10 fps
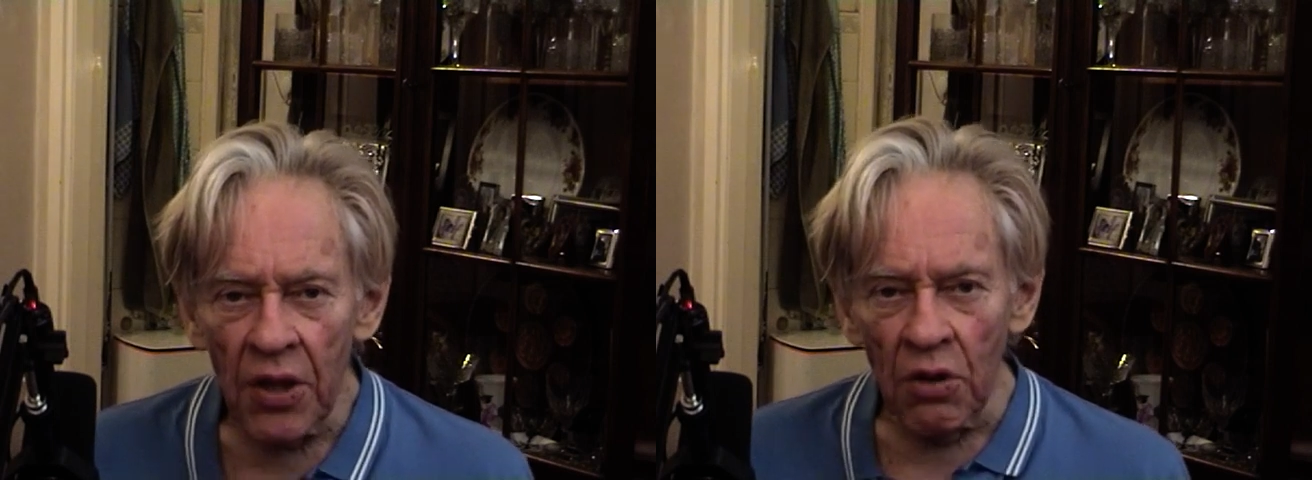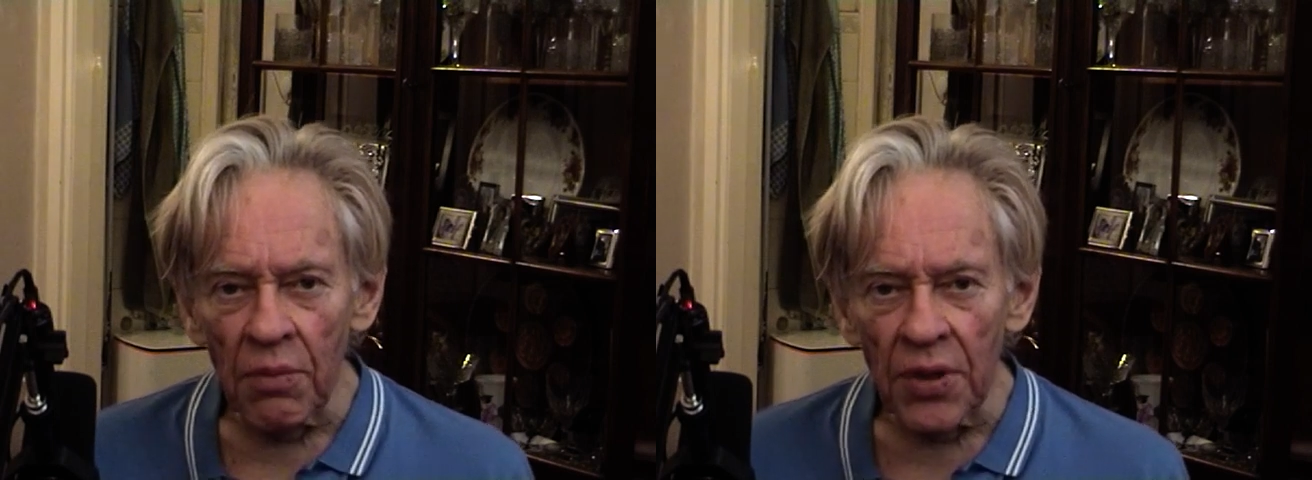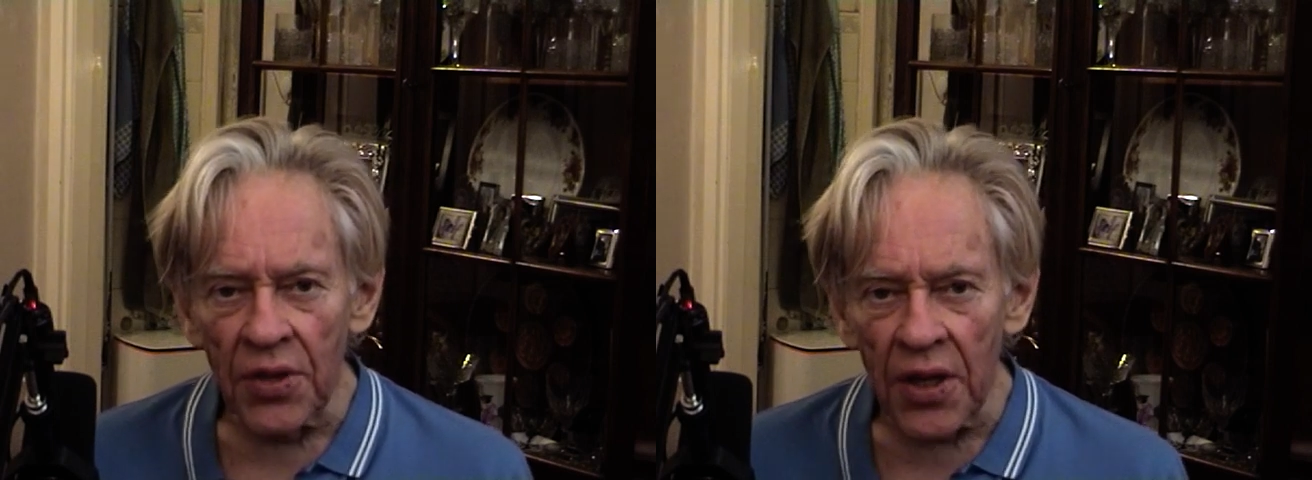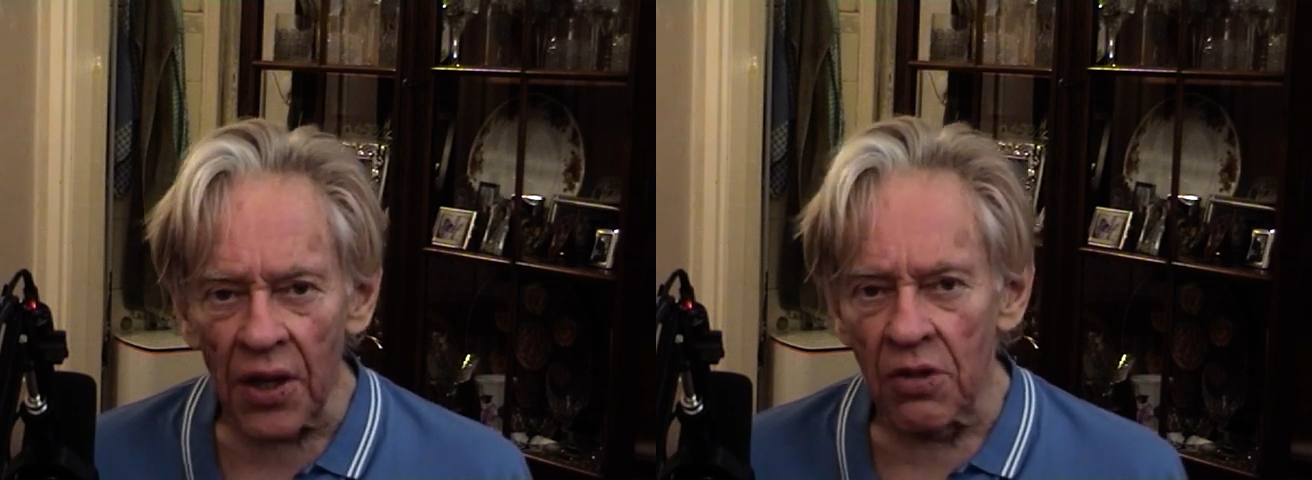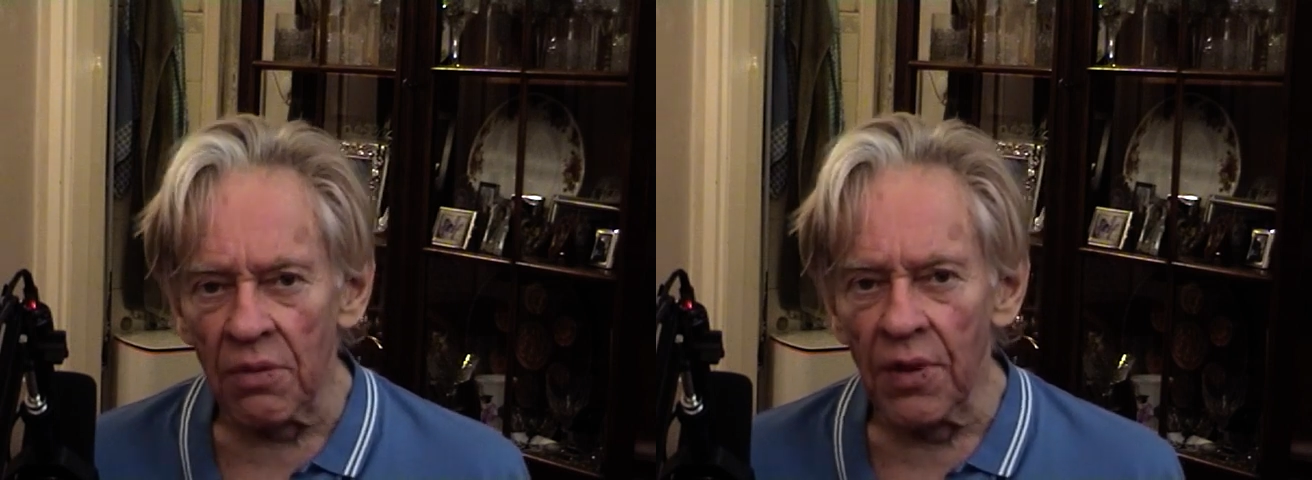humans
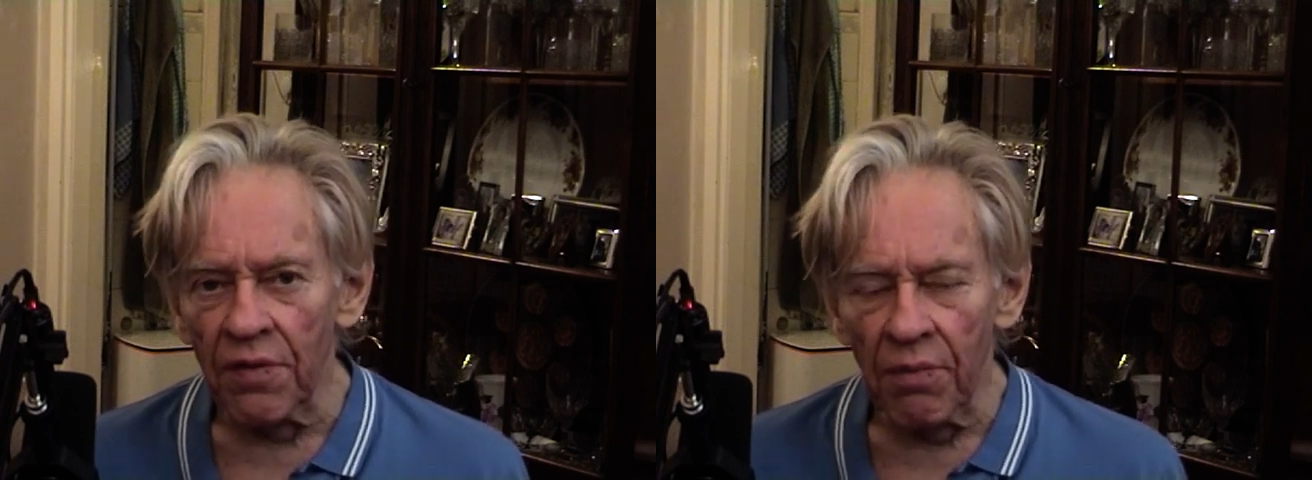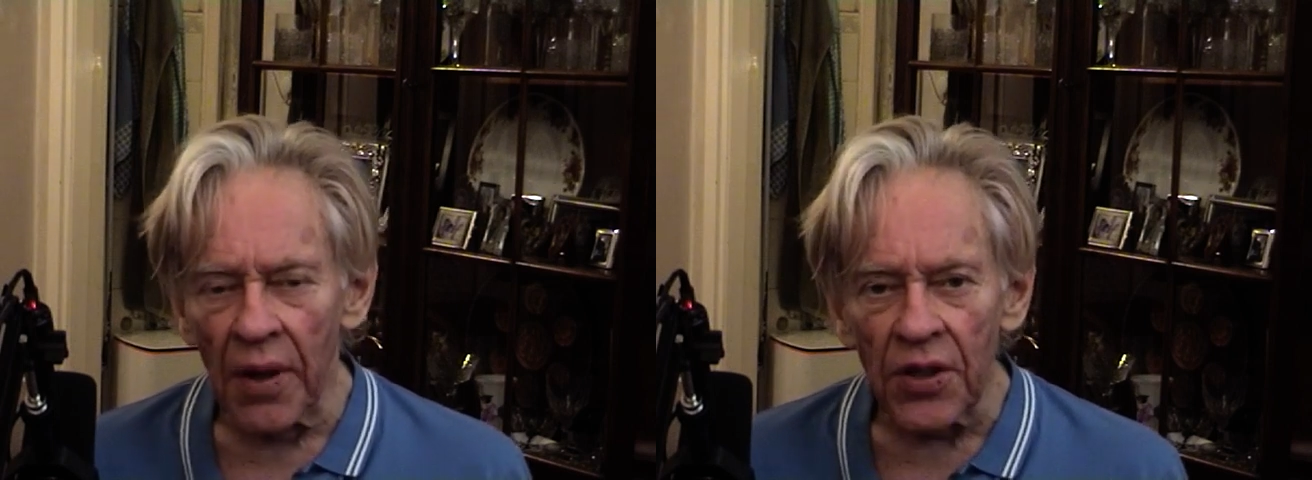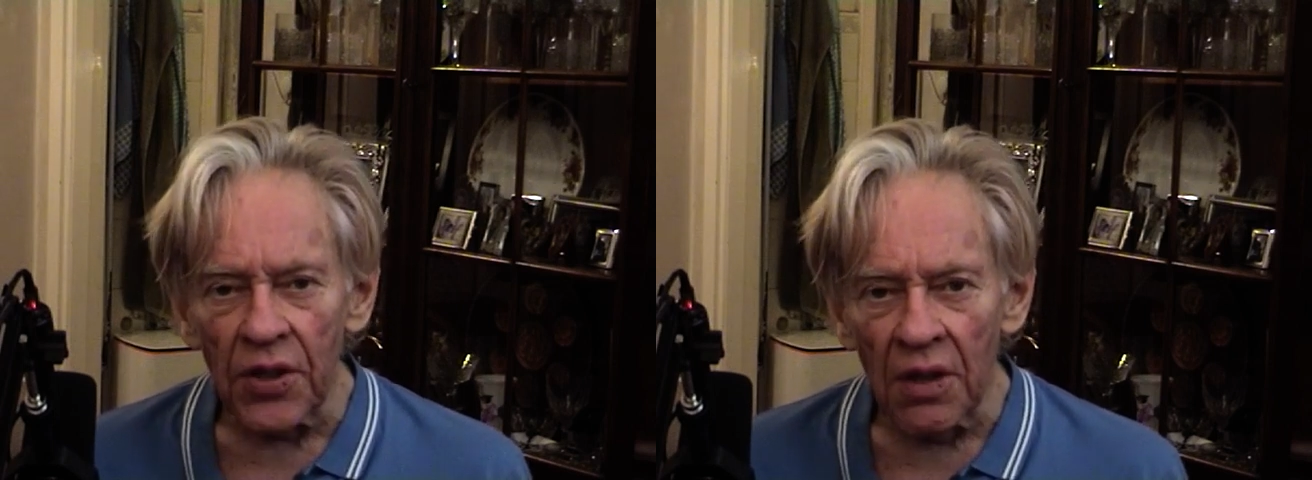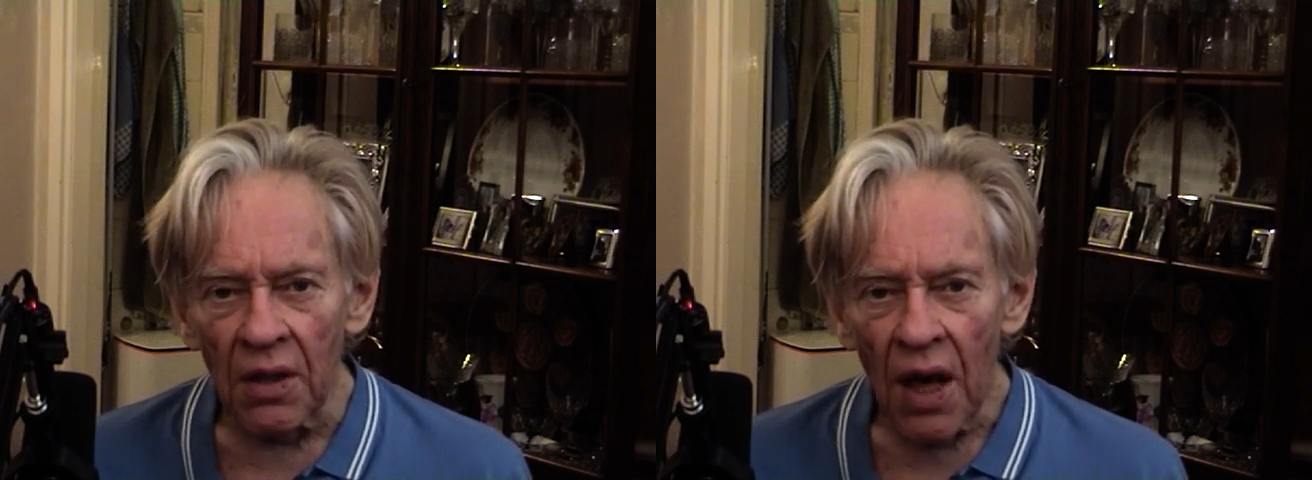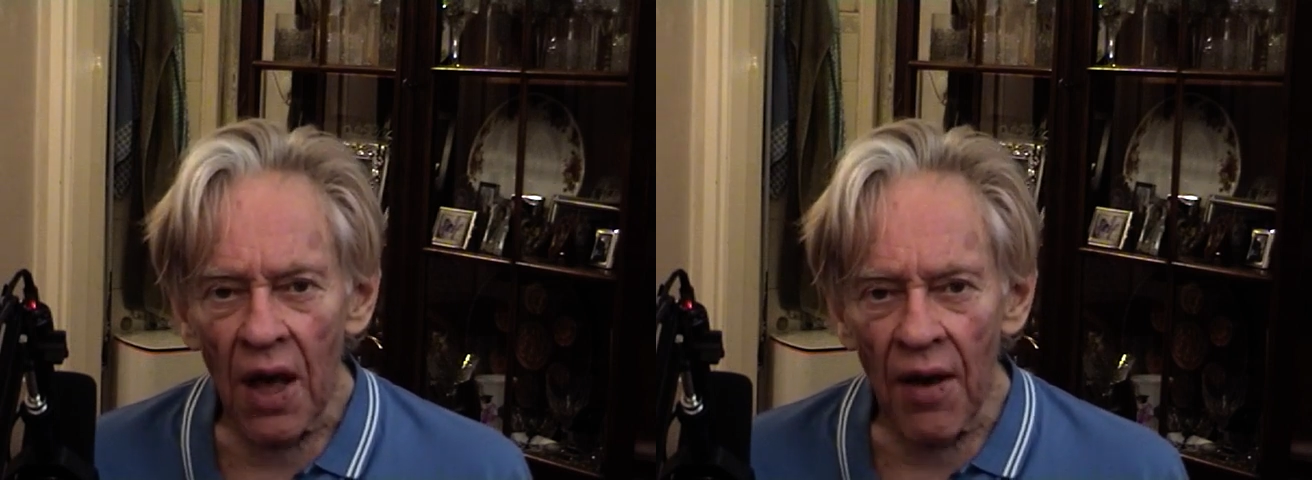get some information